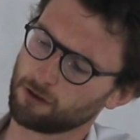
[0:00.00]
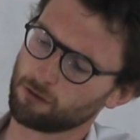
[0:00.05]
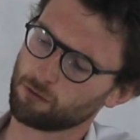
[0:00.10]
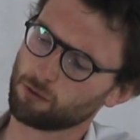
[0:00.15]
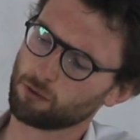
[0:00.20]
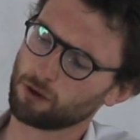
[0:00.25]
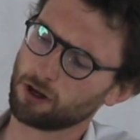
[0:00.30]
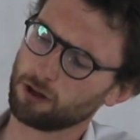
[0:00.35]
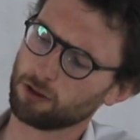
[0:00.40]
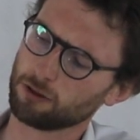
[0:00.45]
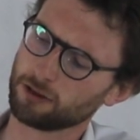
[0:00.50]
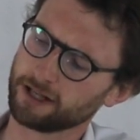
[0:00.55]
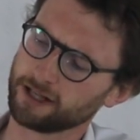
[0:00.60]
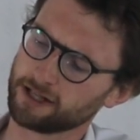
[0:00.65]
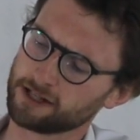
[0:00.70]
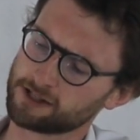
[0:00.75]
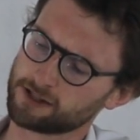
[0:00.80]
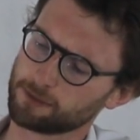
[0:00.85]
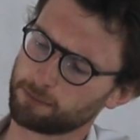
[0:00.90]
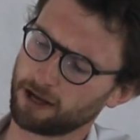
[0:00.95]
rolling
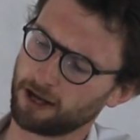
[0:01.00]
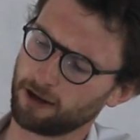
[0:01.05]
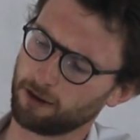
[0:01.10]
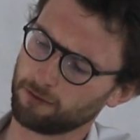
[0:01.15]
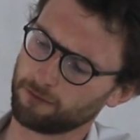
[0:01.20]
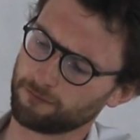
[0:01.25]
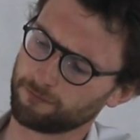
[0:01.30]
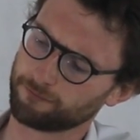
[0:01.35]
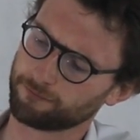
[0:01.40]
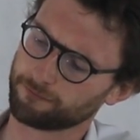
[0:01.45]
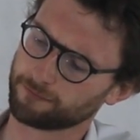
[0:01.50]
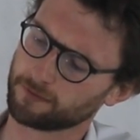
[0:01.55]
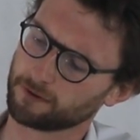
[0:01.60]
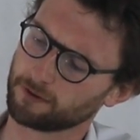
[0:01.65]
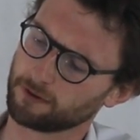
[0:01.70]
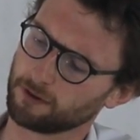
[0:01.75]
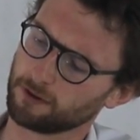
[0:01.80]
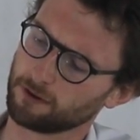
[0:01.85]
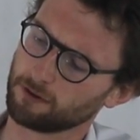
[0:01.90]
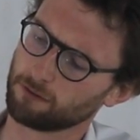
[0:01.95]
it about,
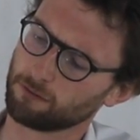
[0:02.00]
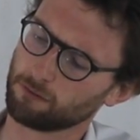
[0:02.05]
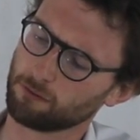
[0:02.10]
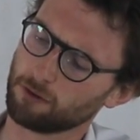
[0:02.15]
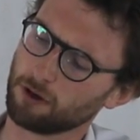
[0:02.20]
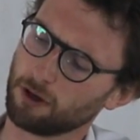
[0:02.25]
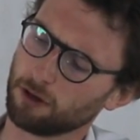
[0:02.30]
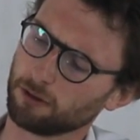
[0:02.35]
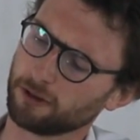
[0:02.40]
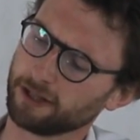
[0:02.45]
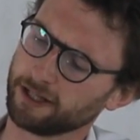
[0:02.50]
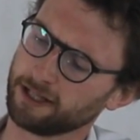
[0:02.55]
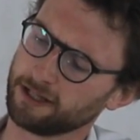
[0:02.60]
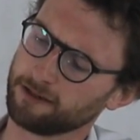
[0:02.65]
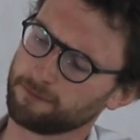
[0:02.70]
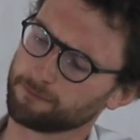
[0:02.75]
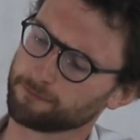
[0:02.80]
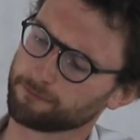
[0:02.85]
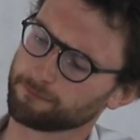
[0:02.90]
rolling it